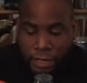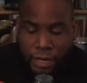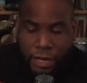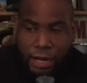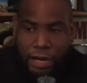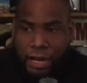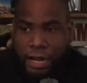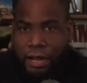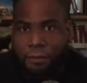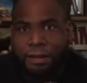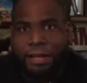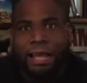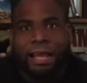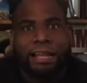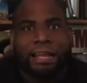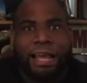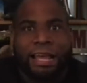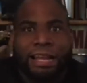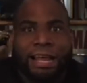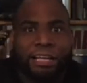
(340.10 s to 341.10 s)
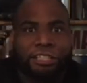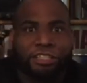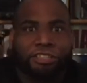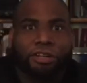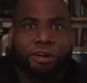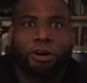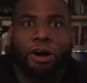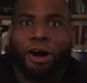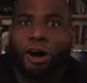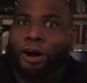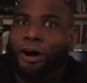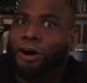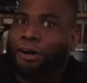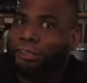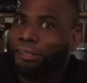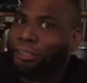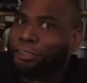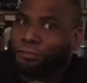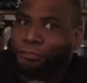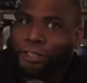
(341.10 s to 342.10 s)
And as you know, all
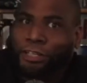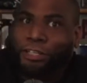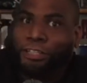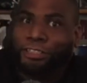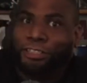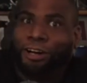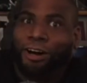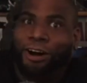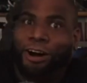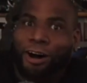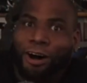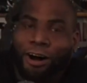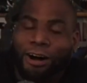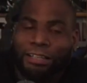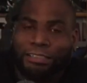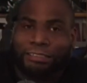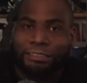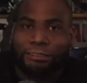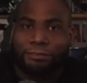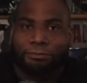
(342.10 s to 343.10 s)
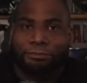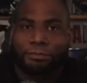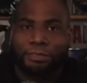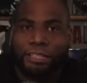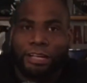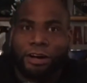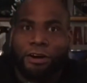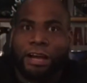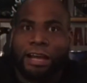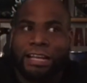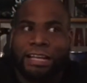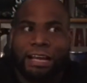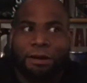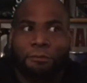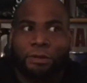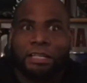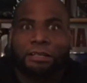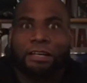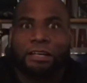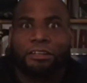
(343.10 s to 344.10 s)
those figures are awesome, you know,
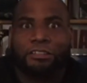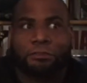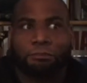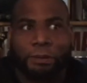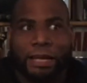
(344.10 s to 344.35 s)
but it was